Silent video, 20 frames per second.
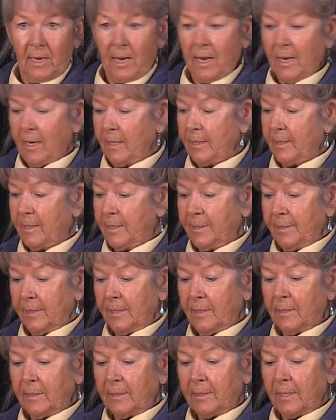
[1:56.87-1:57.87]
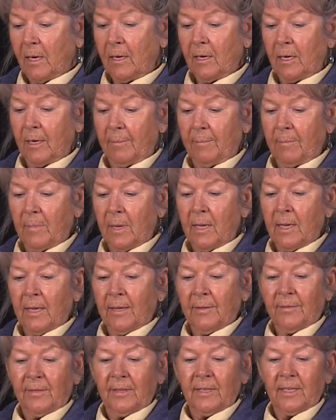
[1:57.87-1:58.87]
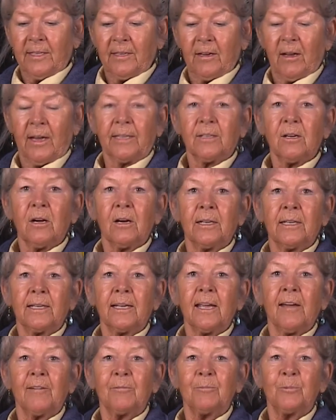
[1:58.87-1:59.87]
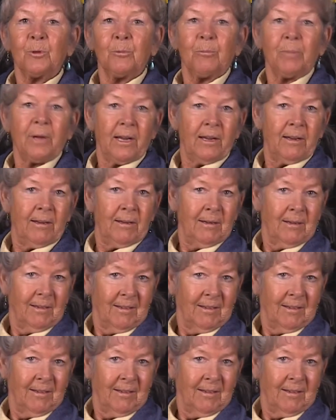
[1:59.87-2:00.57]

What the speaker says: and this is the iconic Half Moon Bay